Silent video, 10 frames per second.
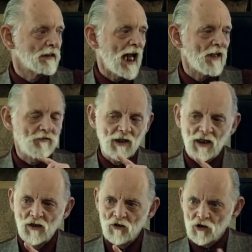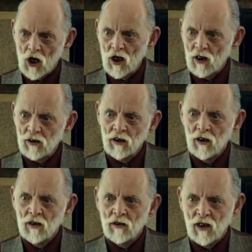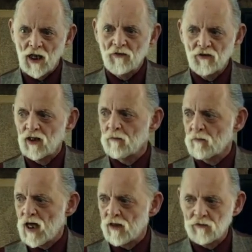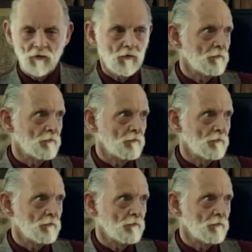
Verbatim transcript: That's in John. That's in Matthew.